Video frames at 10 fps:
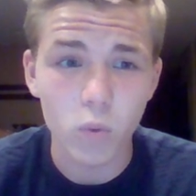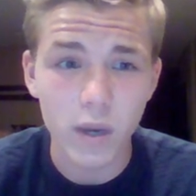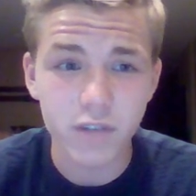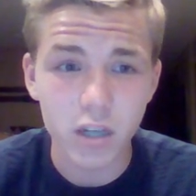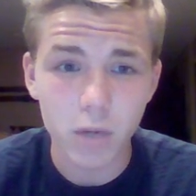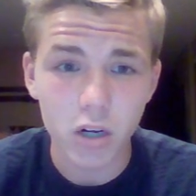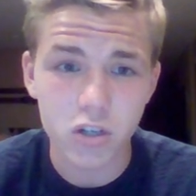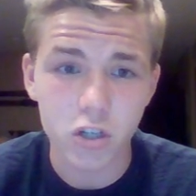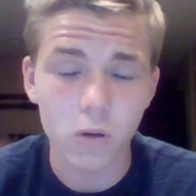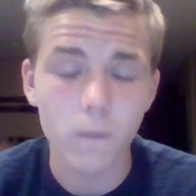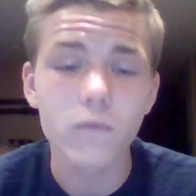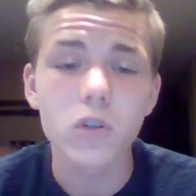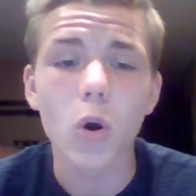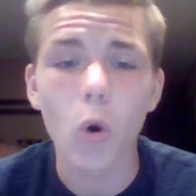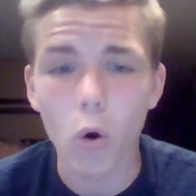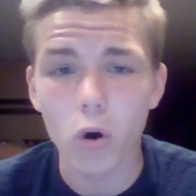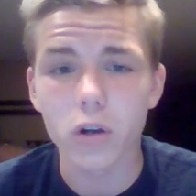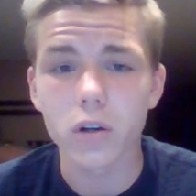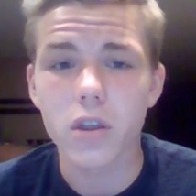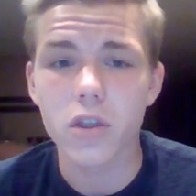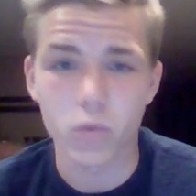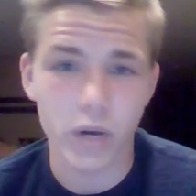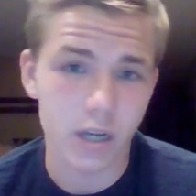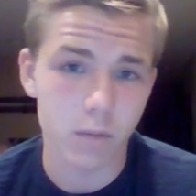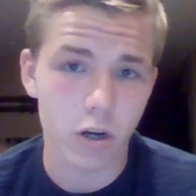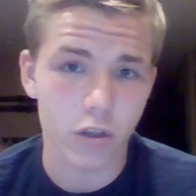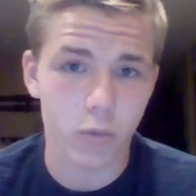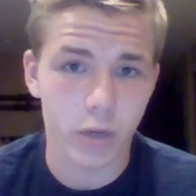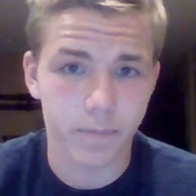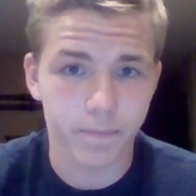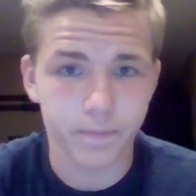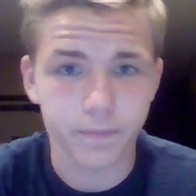wave gun Mark II or the ray gun Mark III.